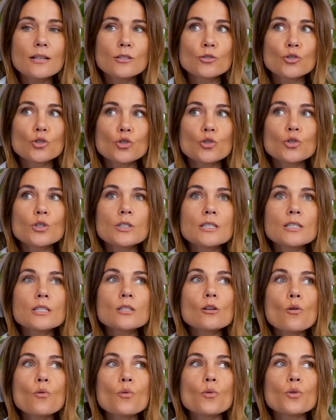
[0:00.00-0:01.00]
And
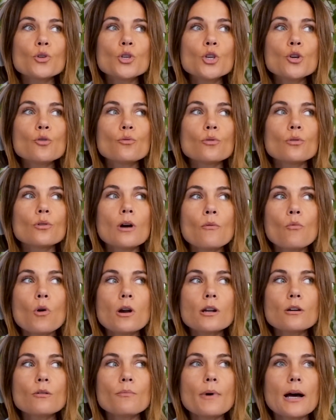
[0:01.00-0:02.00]
so I
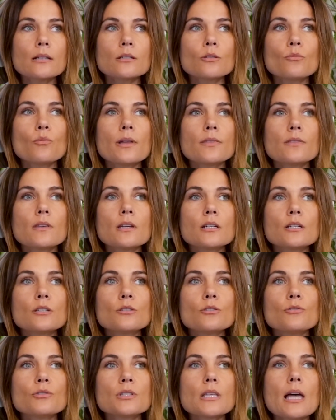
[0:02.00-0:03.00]
want to go back to one thing,
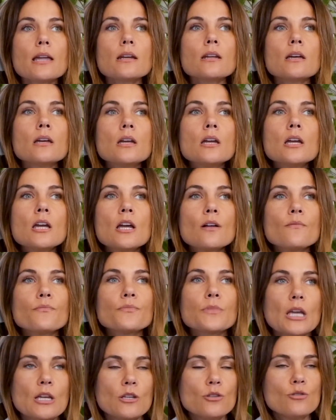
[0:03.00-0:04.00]
because you said
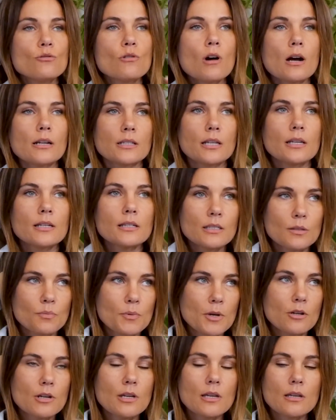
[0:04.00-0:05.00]
that you got to
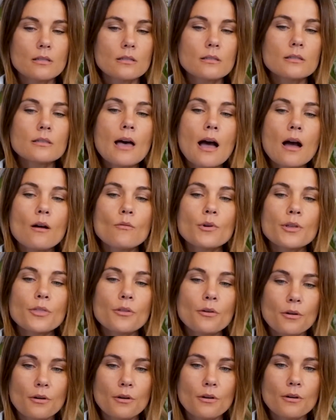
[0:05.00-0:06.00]
experience that
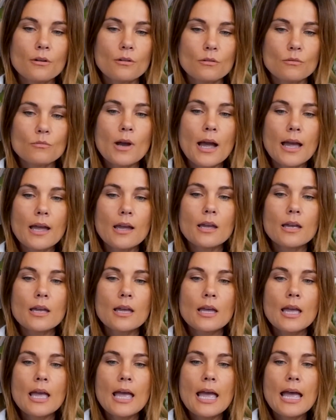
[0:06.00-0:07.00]
with her,
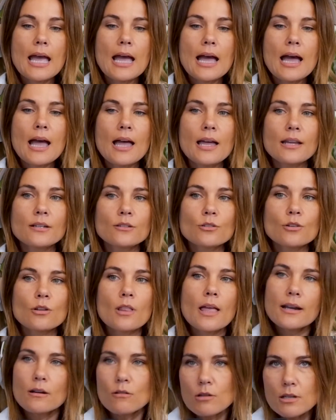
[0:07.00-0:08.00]
right? And
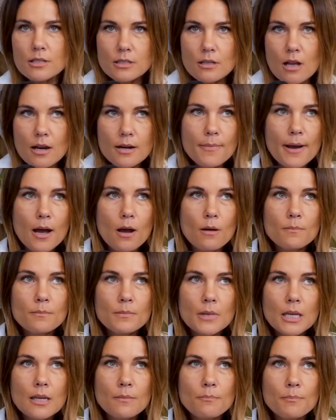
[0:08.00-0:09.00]
you're like, oh, it's not about
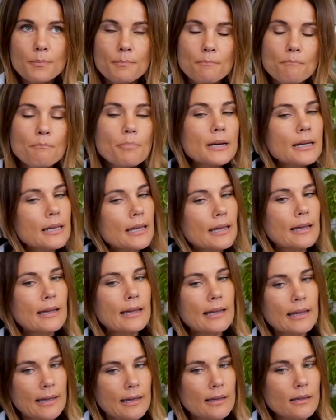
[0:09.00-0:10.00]
me, but it
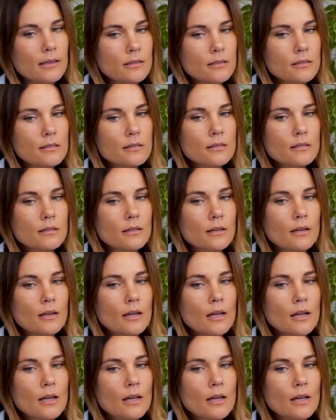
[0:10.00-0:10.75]
is.